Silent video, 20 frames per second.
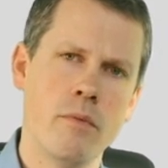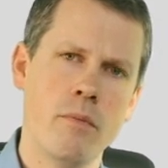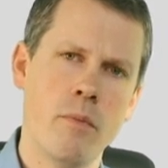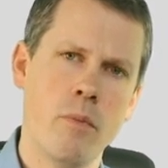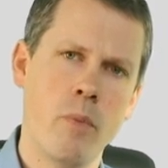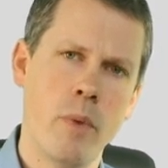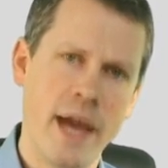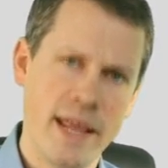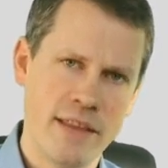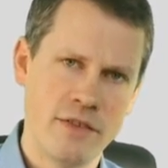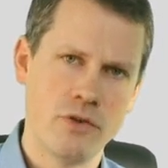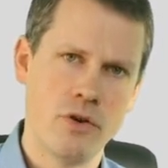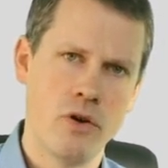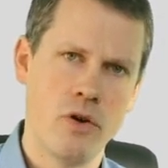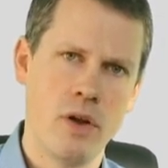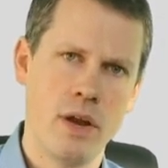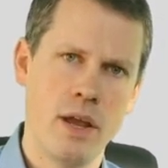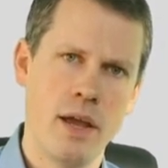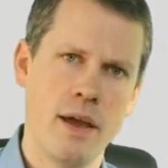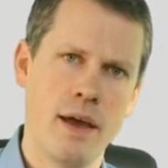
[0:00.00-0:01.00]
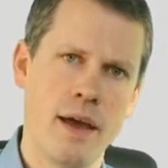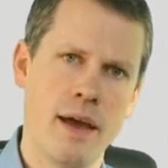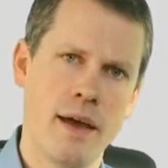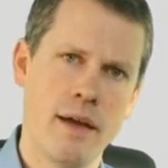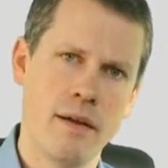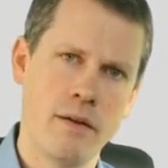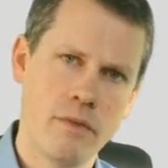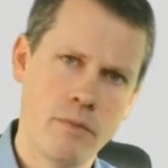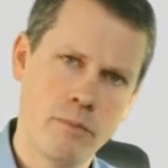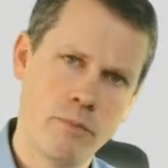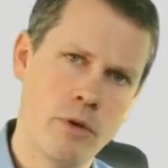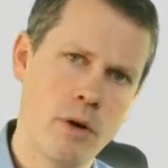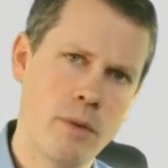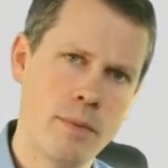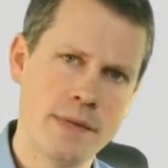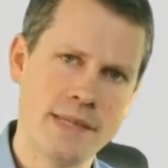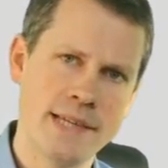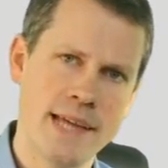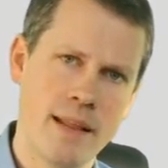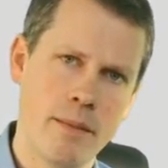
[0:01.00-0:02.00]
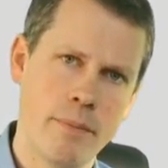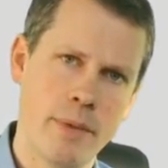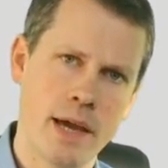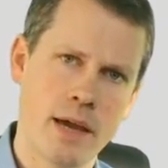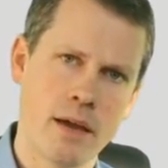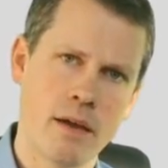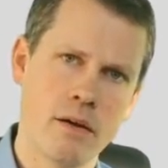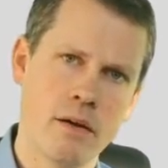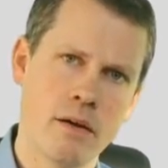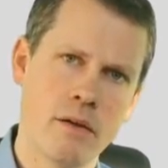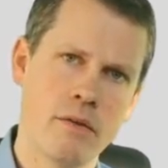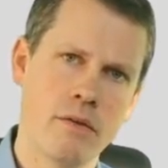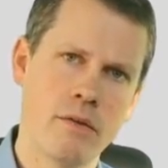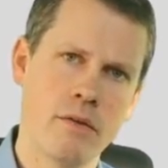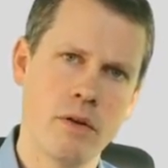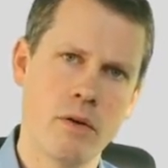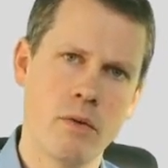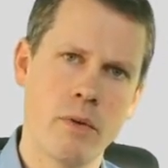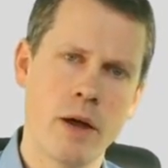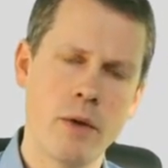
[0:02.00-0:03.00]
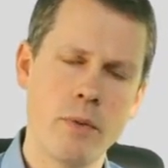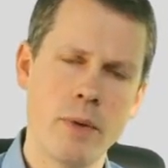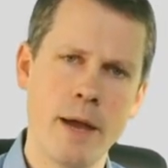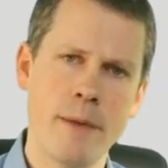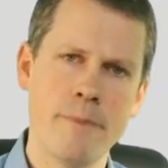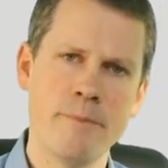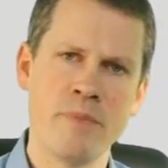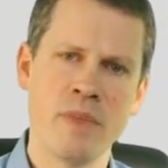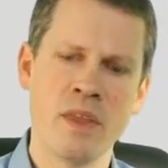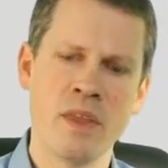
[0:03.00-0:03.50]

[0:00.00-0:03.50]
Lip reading: way too early and probably settle back onto the runway.